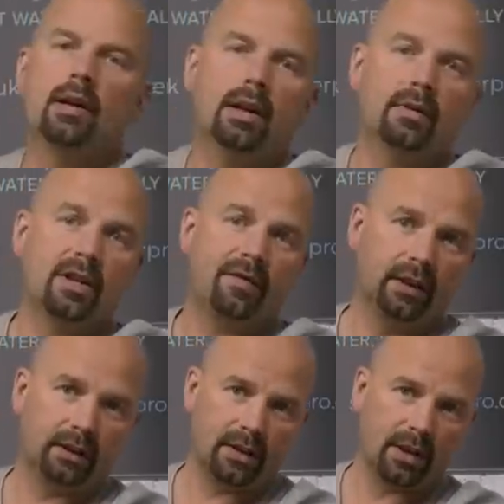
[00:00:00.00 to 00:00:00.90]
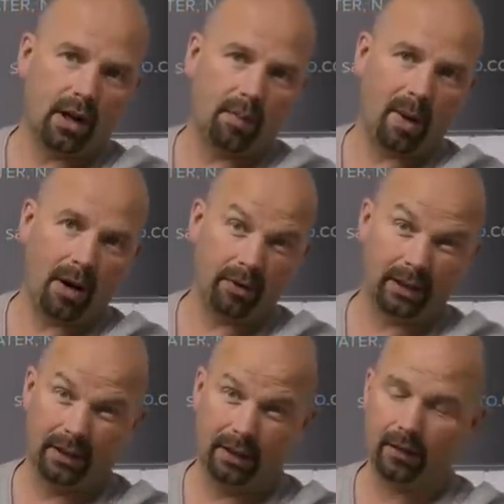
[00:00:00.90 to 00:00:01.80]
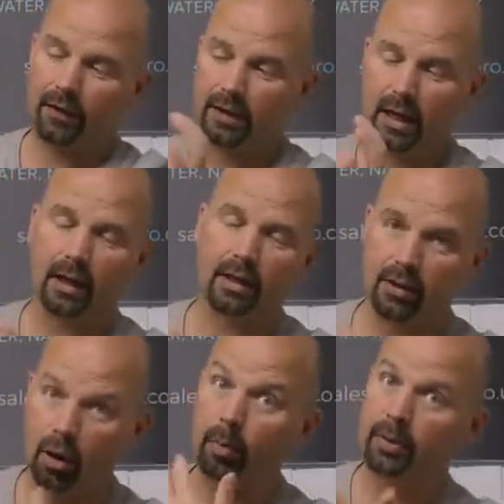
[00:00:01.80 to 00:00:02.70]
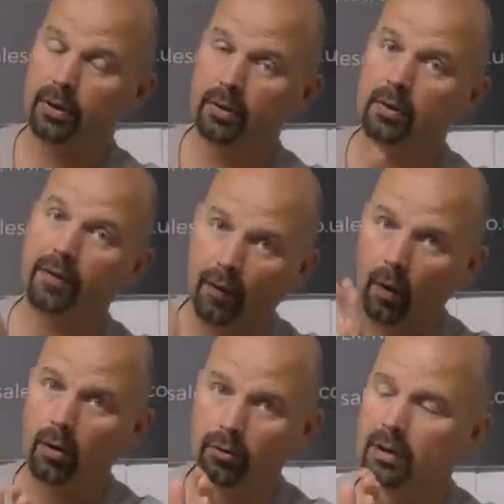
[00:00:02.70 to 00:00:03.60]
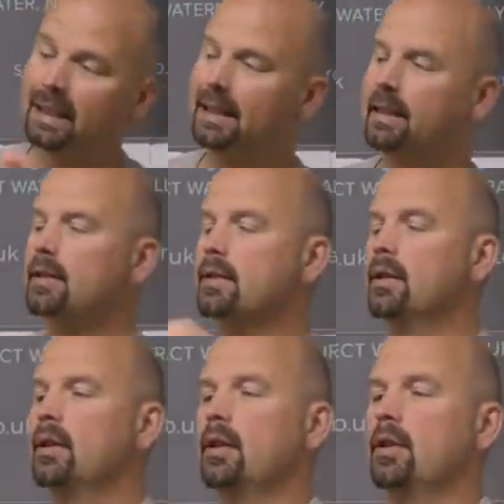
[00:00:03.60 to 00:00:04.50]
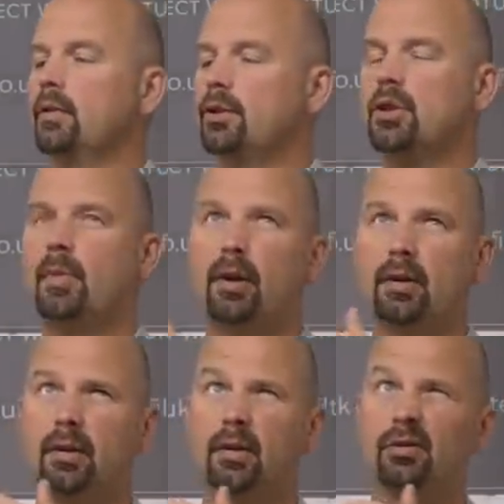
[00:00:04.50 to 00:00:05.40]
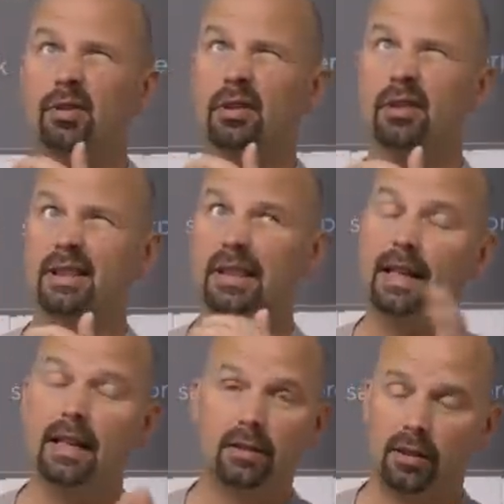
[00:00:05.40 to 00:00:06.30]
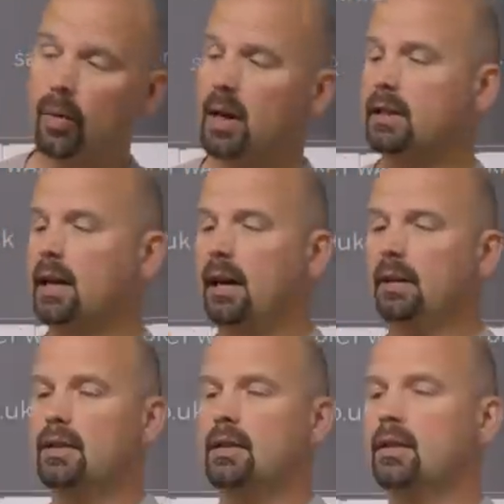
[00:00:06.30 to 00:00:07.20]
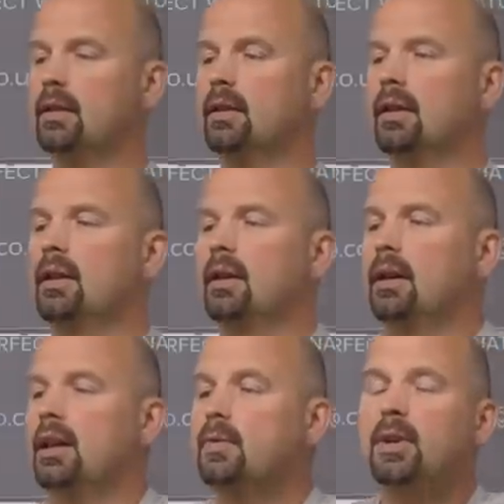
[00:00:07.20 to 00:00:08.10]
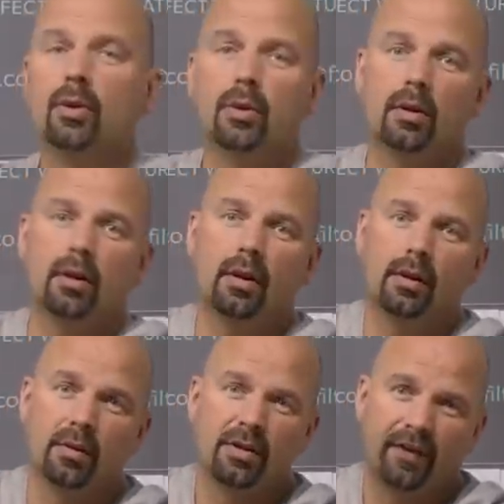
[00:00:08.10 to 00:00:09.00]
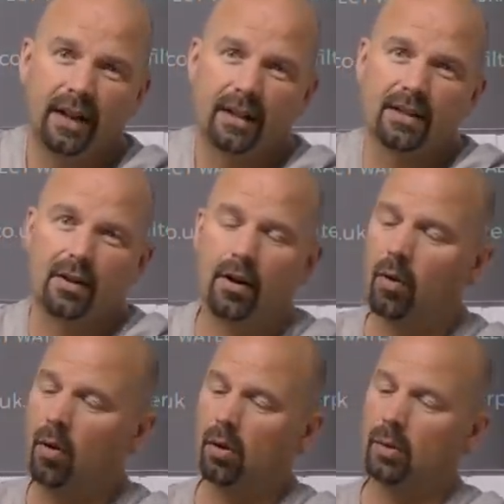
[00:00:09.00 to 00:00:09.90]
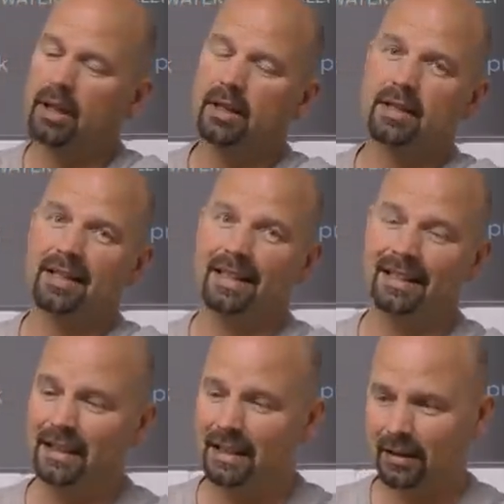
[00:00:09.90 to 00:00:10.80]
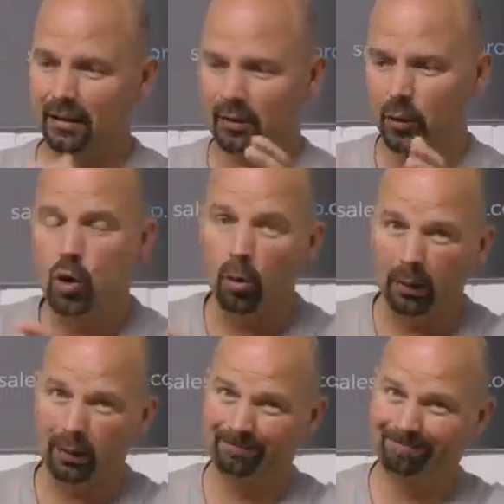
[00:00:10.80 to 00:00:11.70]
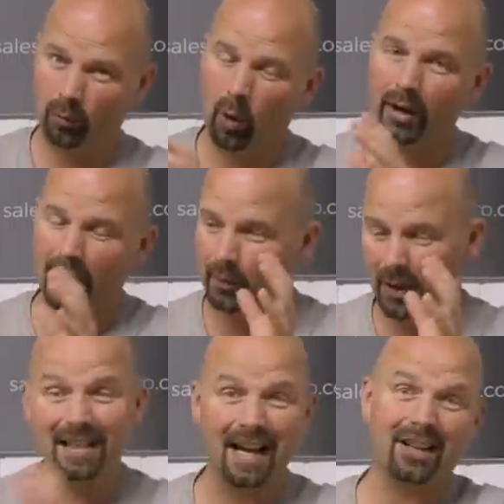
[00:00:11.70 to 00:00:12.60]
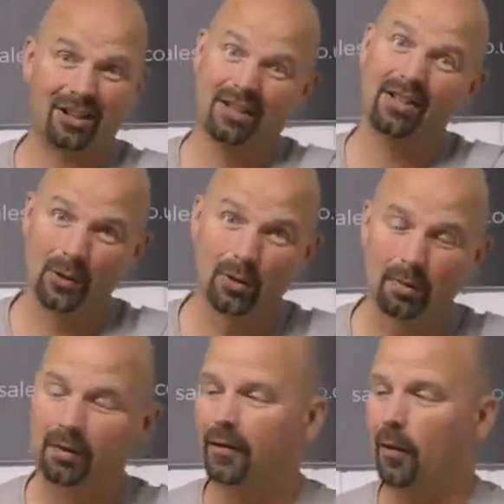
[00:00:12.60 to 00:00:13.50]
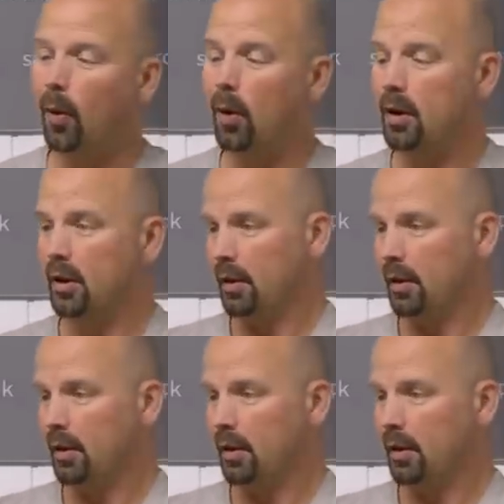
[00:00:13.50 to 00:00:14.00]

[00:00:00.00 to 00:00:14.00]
Now these filters are apparently for tanks up to 400 litres, which is about 108 US gallons. As we know, those figures are always at least double what it is actually suitable for.